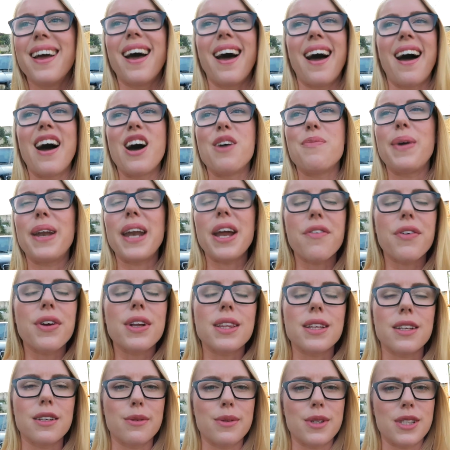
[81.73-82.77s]
And
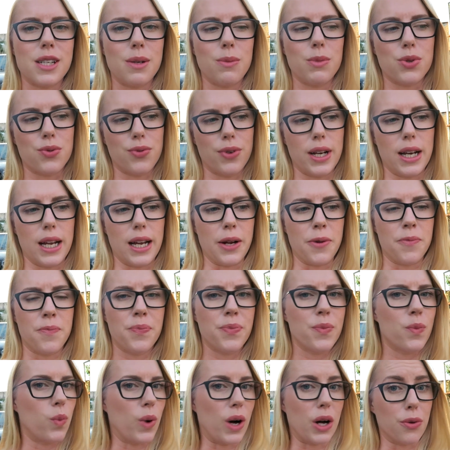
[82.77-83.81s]
everything seems really
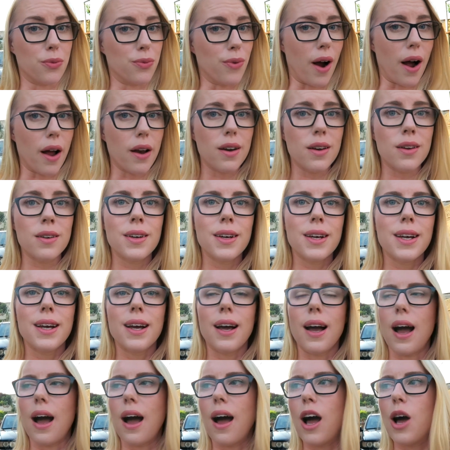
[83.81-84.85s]
well run
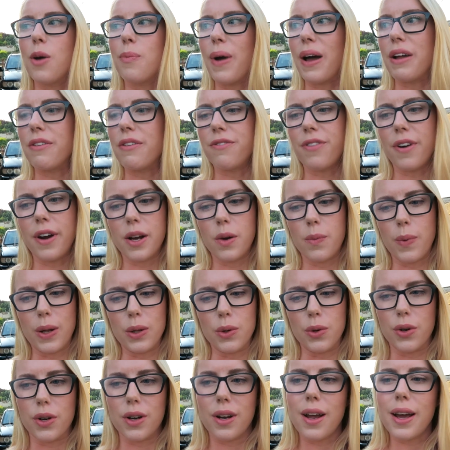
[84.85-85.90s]
and very well
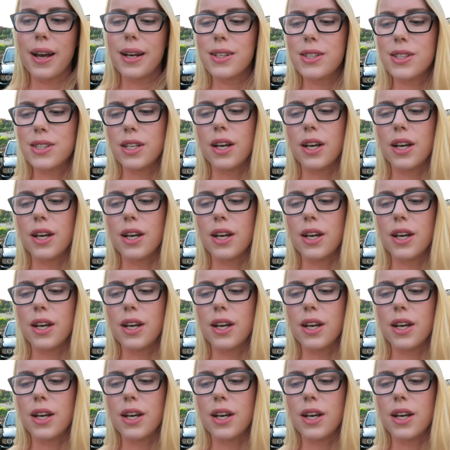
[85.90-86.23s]
organized.